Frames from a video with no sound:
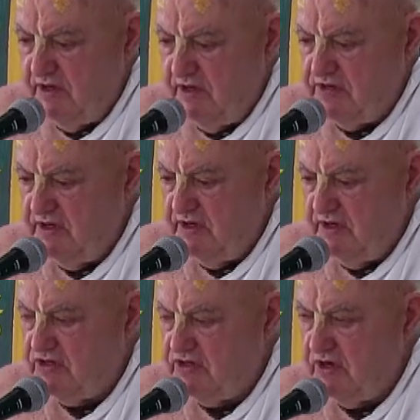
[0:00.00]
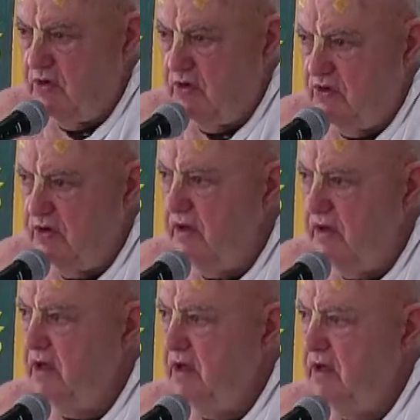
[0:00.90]
Basically, that's our mode.
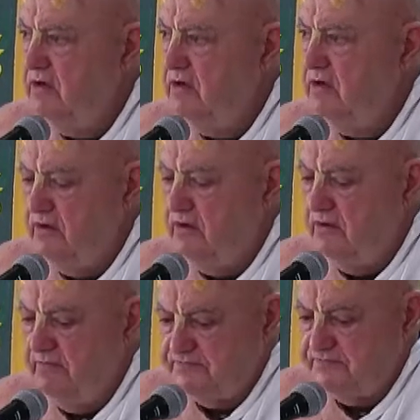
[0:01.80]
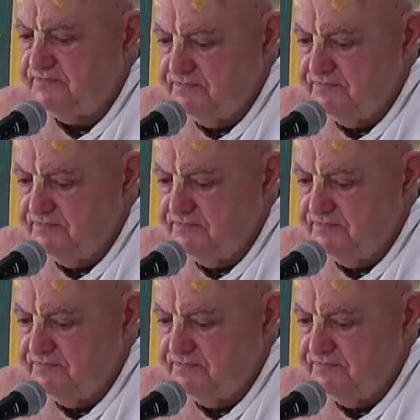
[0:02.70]
So